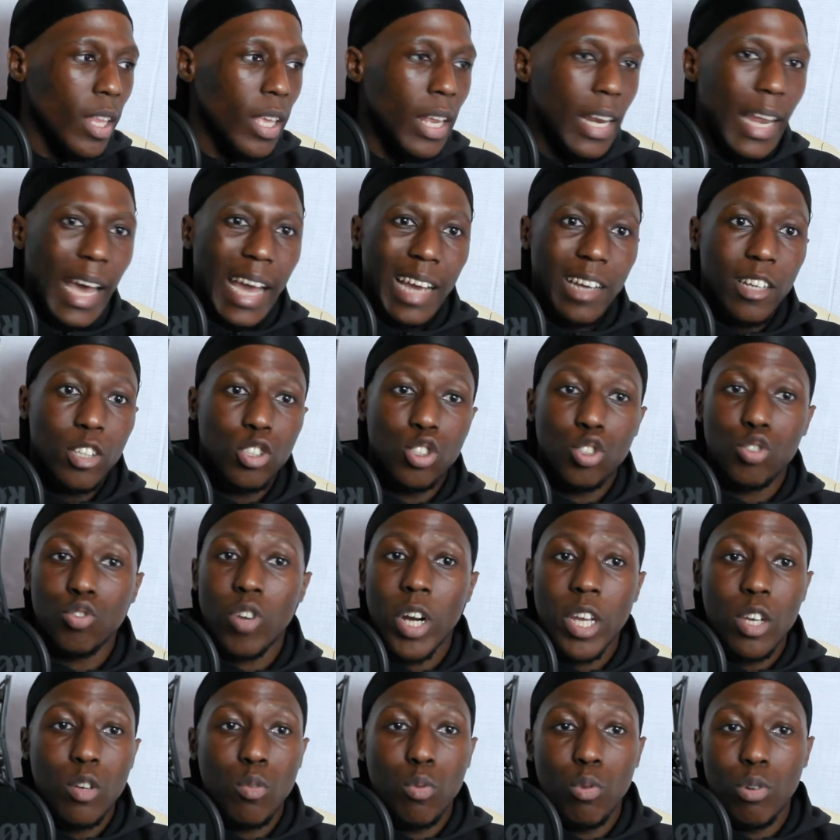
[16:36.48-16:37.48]
Like
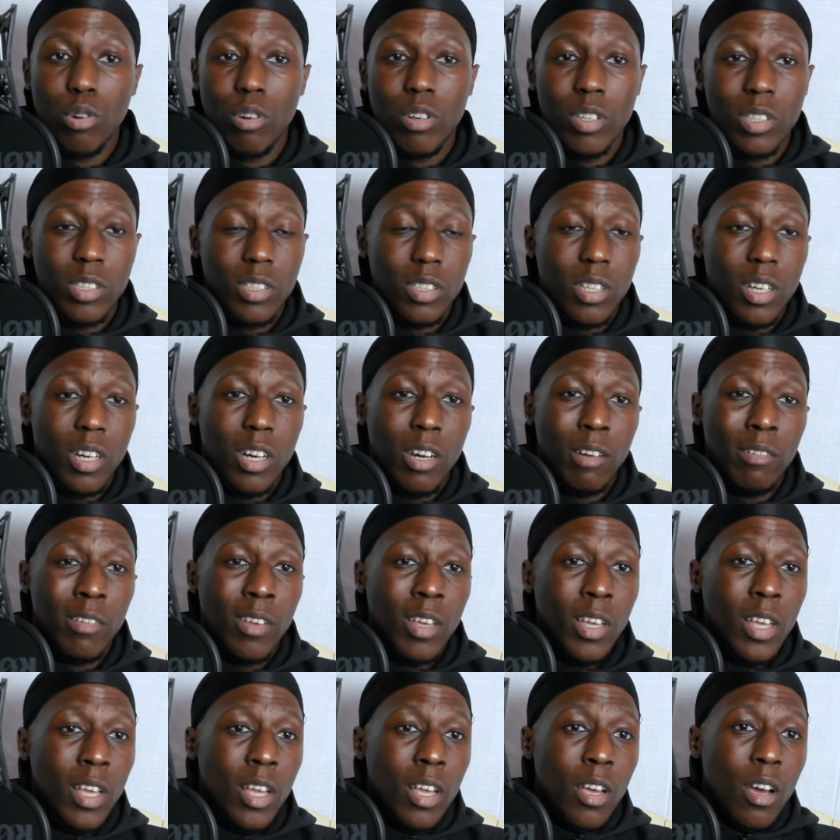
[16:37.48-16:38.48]
Drake wore her stuff,
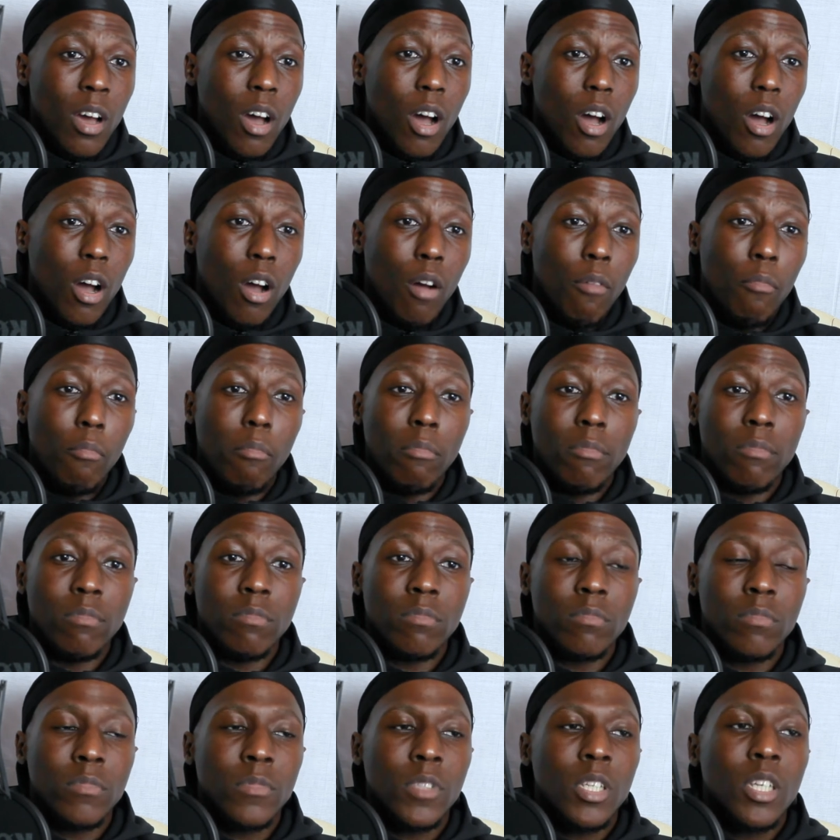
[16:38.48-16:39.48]
um
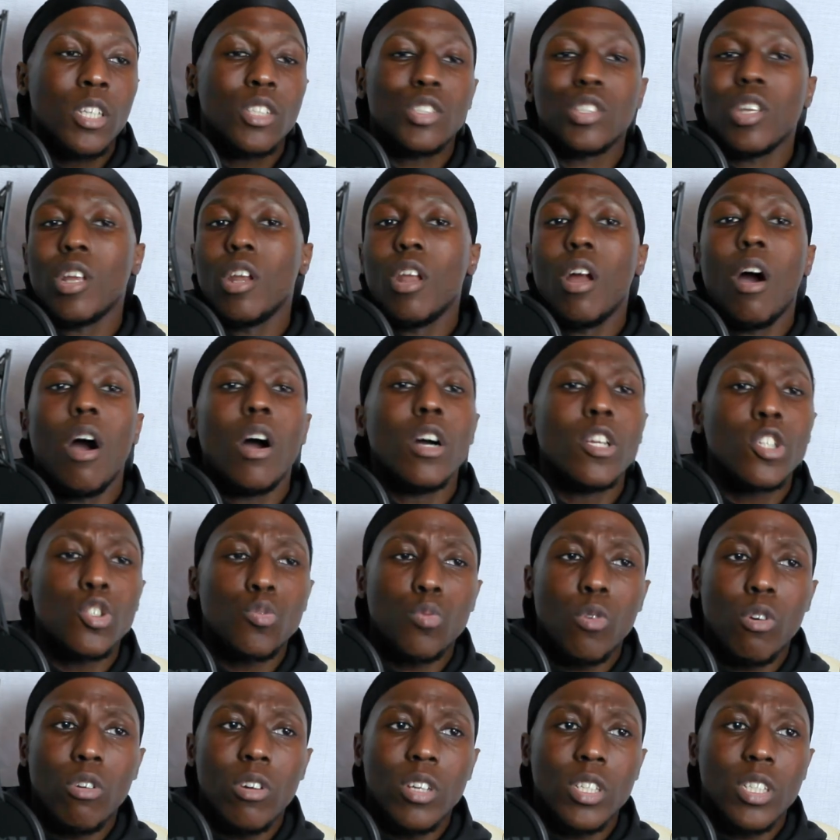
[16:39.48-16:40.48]
Solange
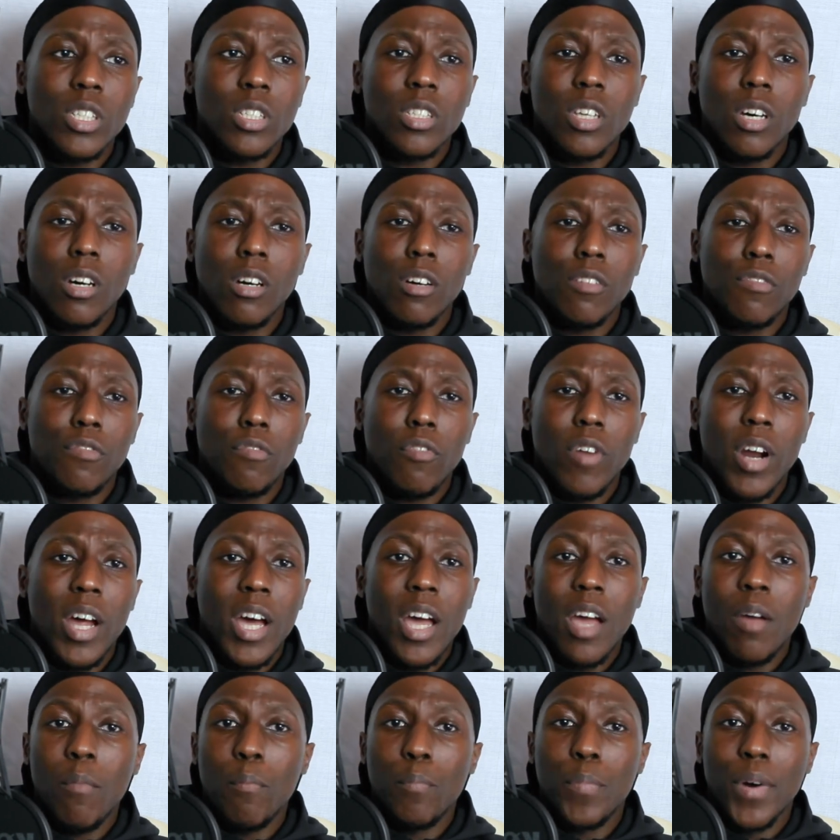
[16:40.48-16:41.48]
wore her stuff,
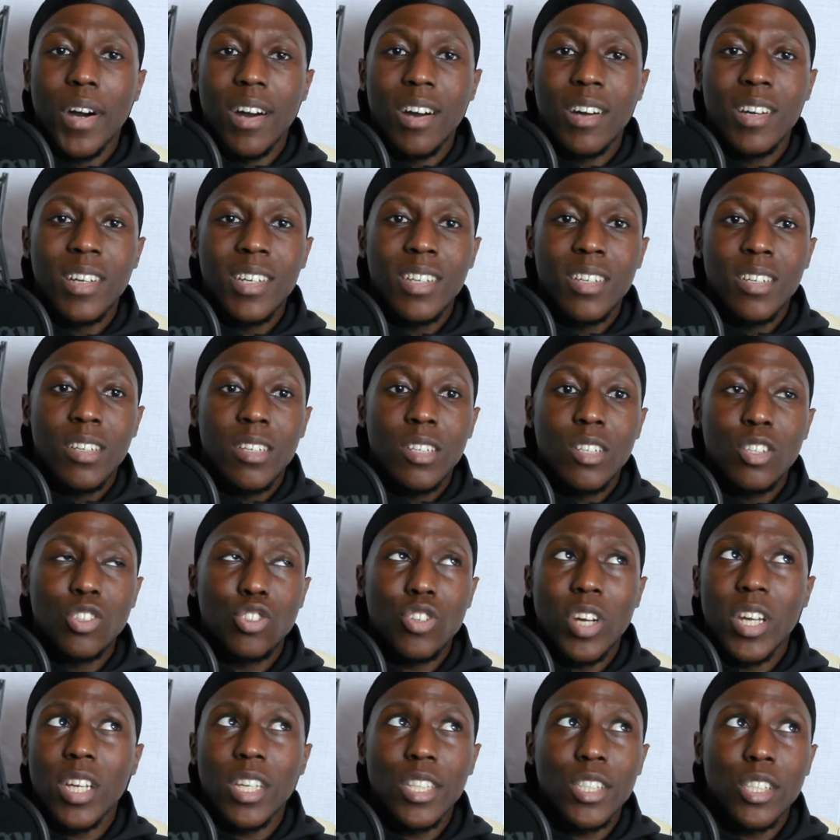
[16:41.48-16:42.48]
right? But
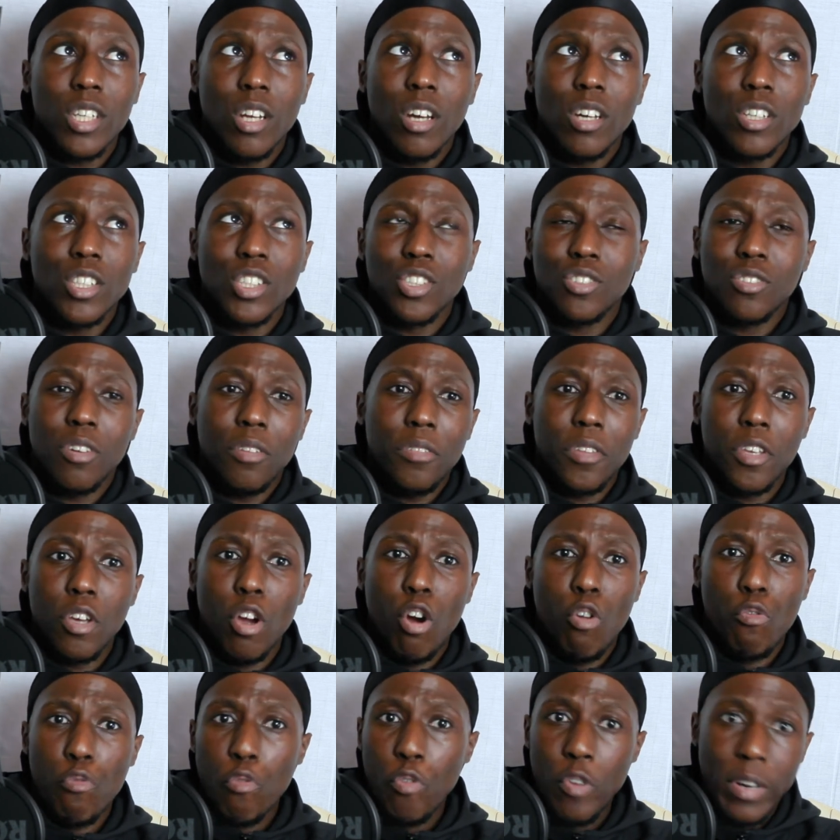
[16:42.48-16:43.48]
Drake and Solange is not the
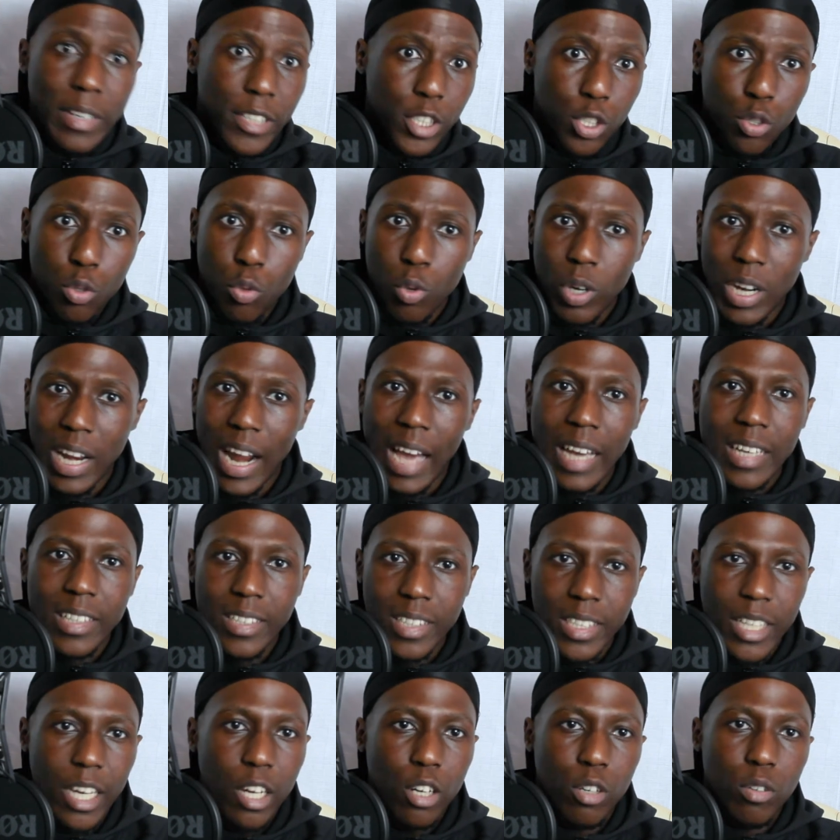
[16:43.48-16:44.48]
original
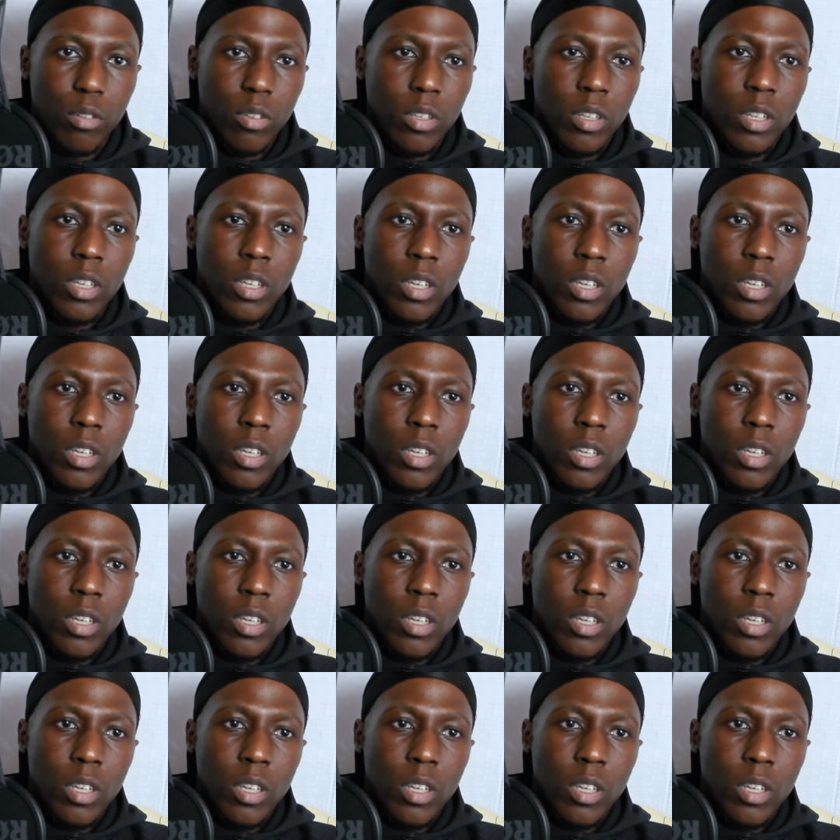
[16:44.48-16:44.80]
clientele.